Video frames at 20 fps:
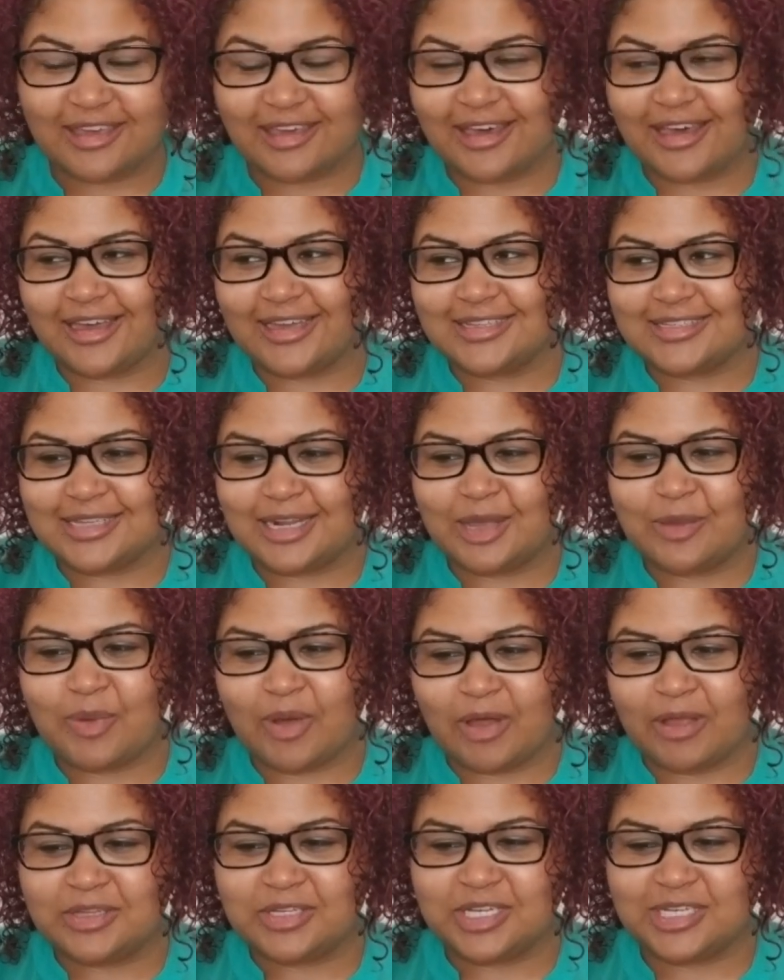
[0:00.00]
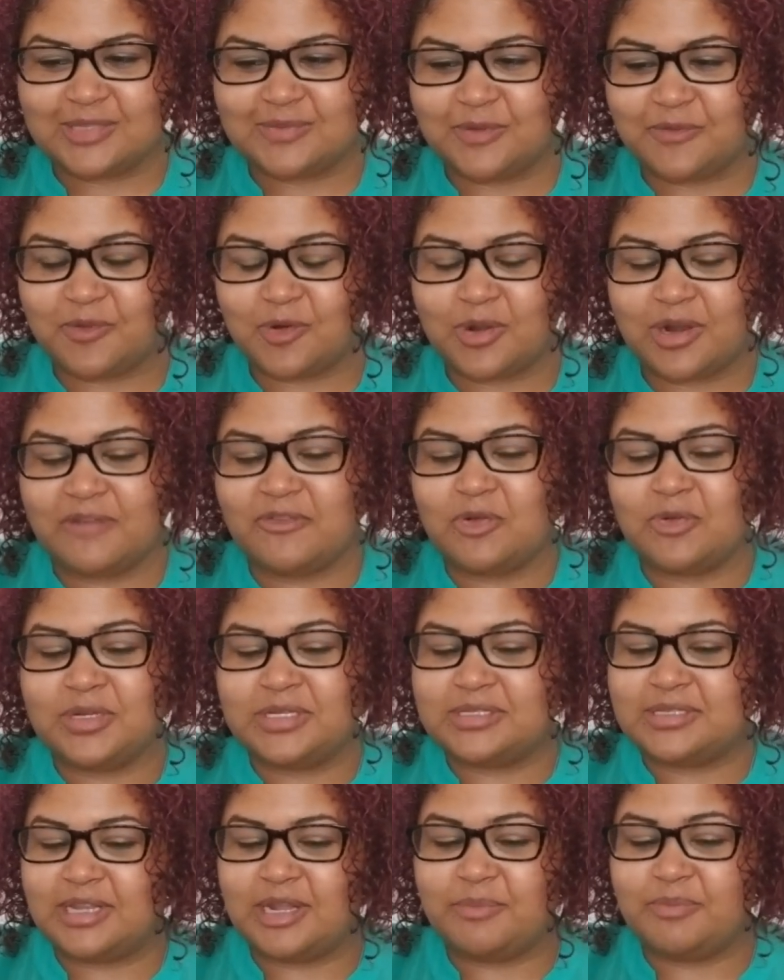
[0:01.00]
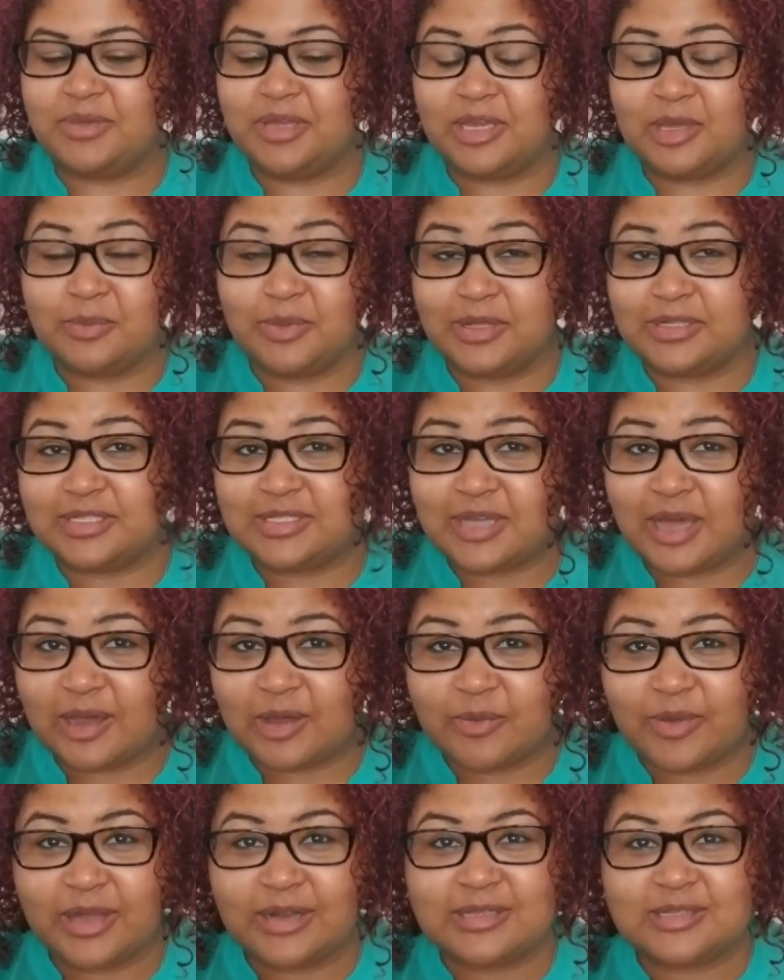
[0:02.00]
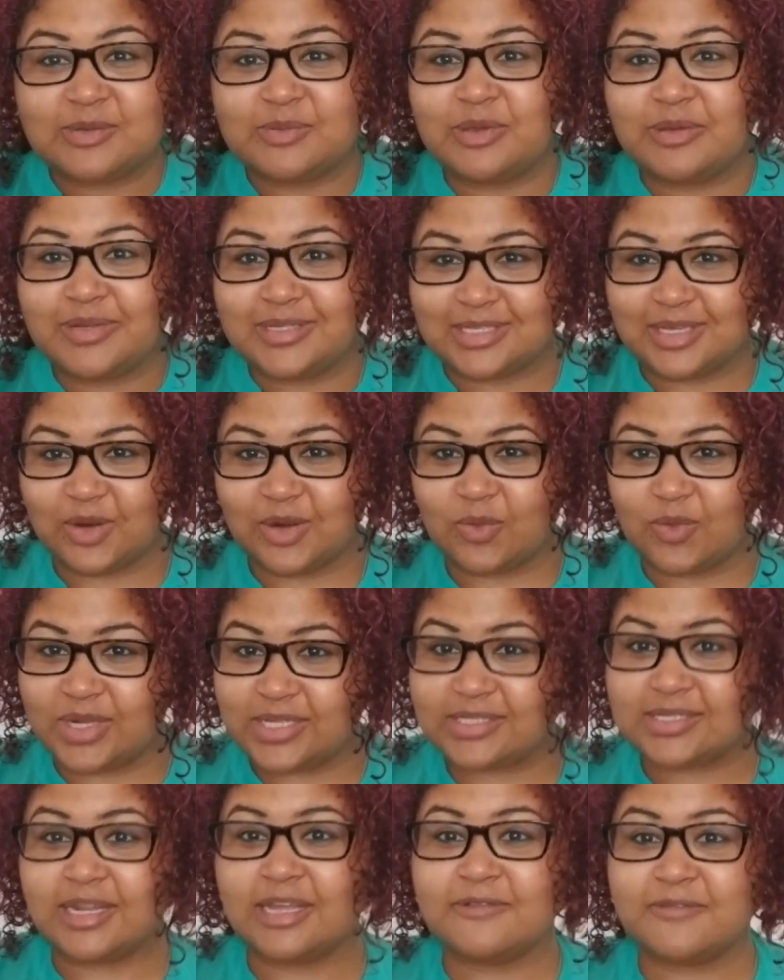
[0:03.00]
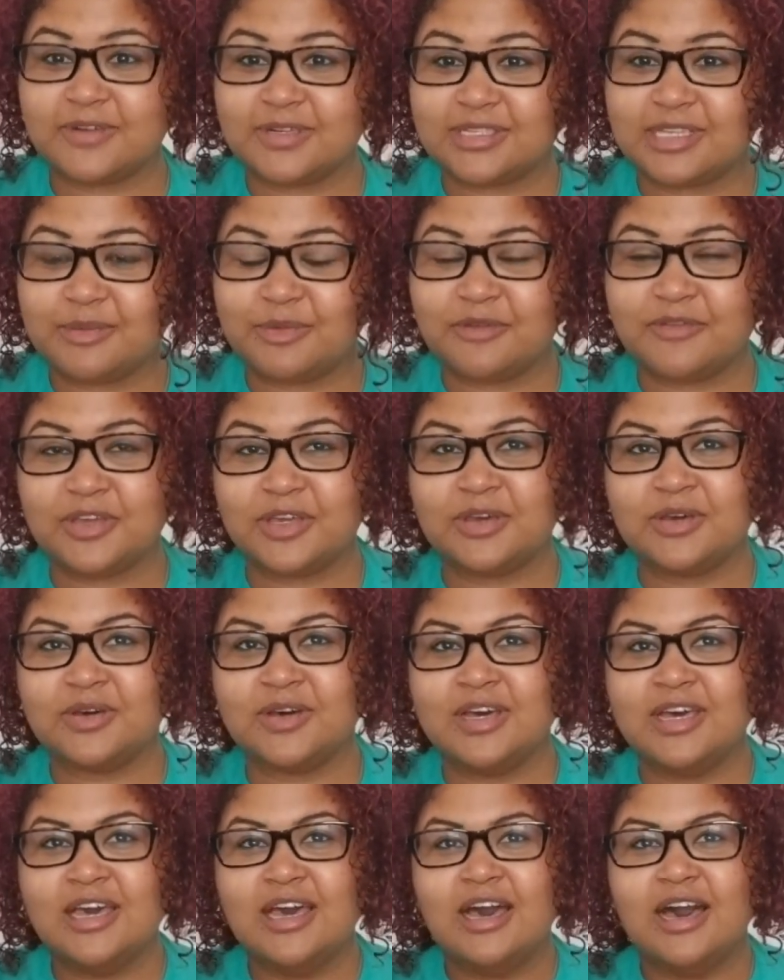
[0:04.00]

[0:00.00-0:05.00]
guys, and I apologize, but for whatever reason, I'm being compelled to talk about it, so maybe it's going to resonate for some of you.